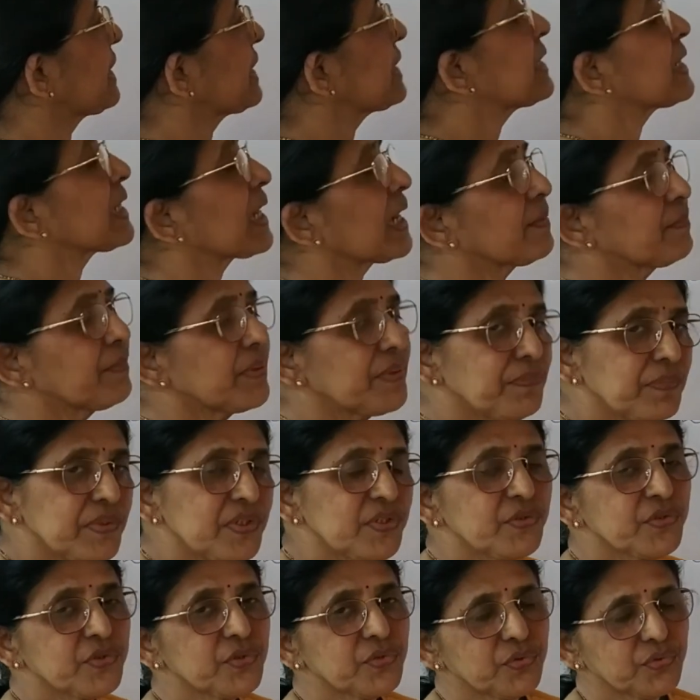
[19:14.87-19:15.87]
it can be
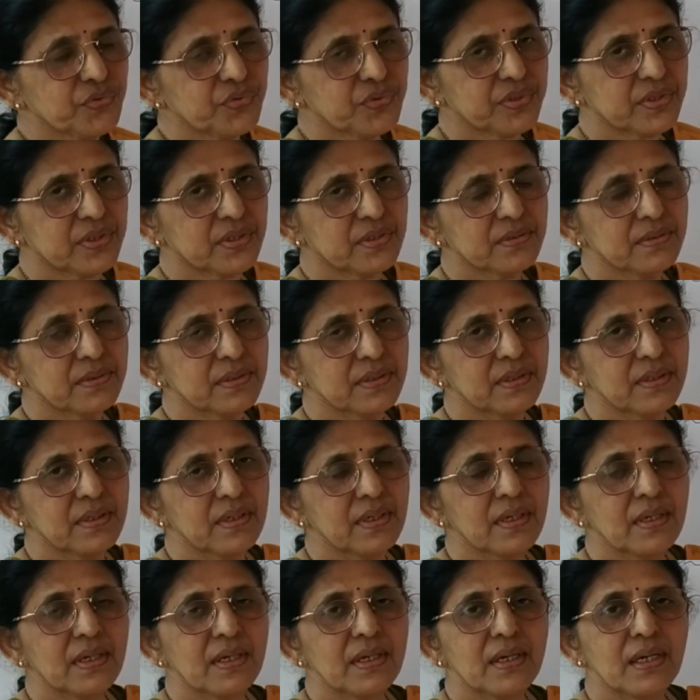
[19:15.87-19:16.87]
misused.
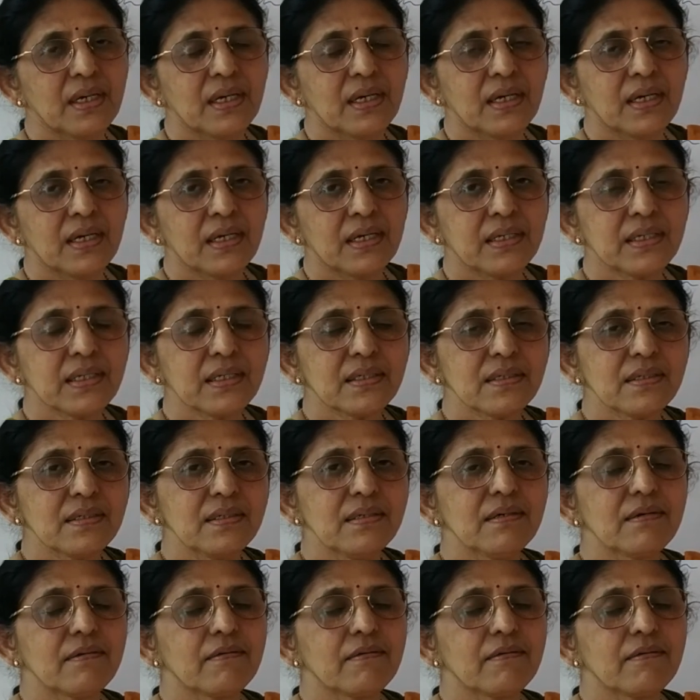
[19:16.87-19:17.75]
Here,